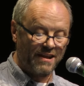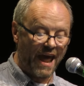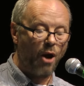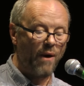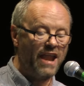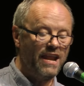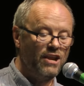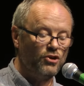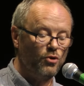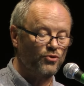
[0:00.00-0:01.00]
Now, any
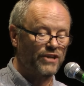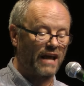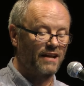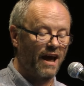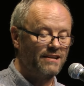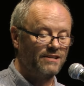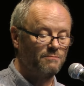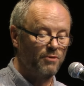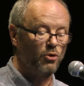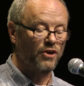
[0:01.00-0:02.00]
new satellite
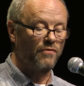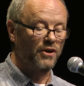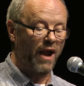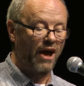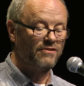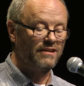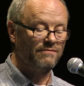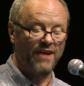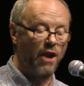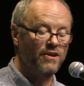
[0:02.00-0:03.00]
is built on the ground
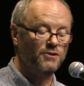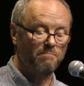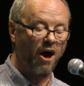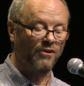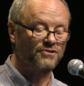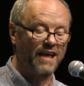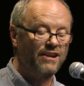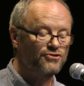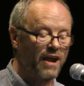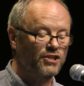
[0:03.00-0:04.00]
in various parts,
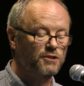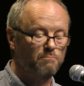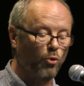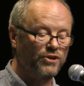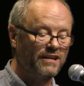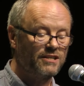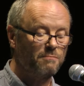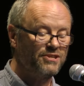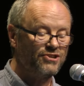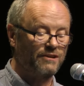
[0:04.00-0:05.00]
then transported into
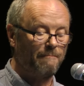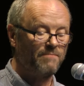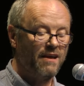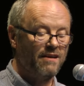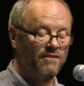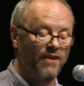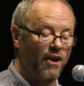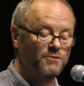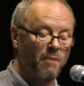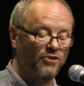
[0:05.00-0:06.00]
position. The
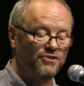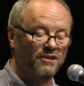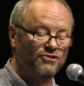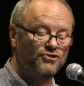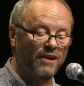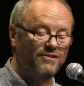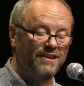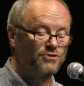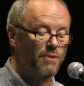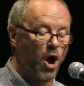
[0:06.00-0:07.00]
various parts are
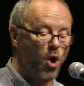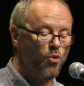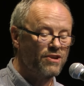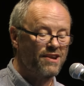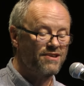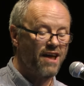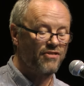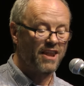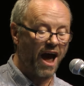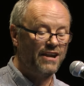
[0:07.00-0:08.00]
constructed into a whole, and
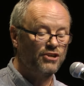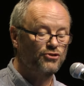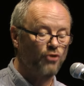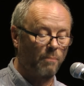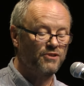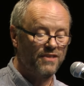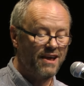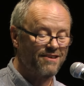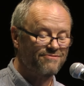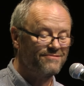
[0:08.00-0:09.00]
another line is dropped to the
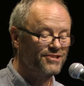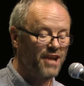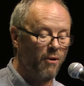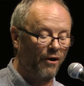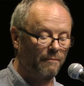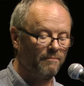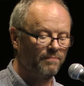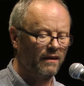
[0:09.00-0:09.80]
Earth, and so on."